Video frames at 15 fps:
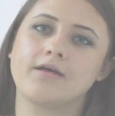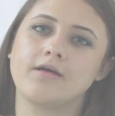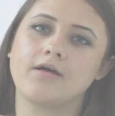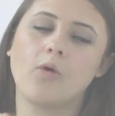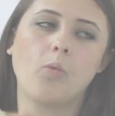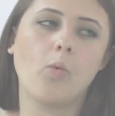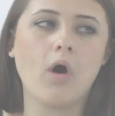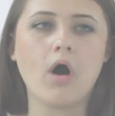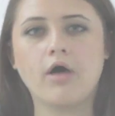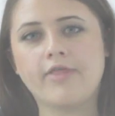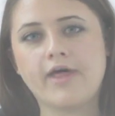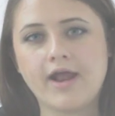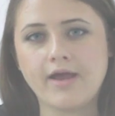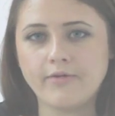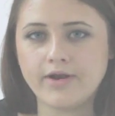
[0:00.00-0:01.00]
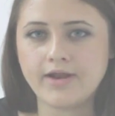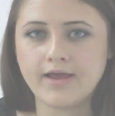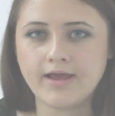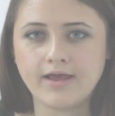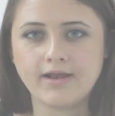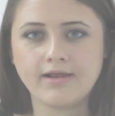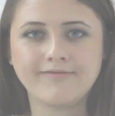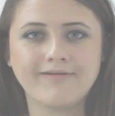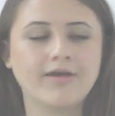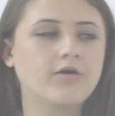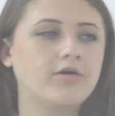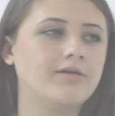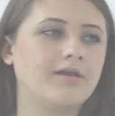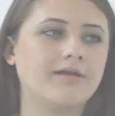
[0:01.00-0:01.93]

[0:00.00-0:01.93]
a wall that I would hit. If I couldn't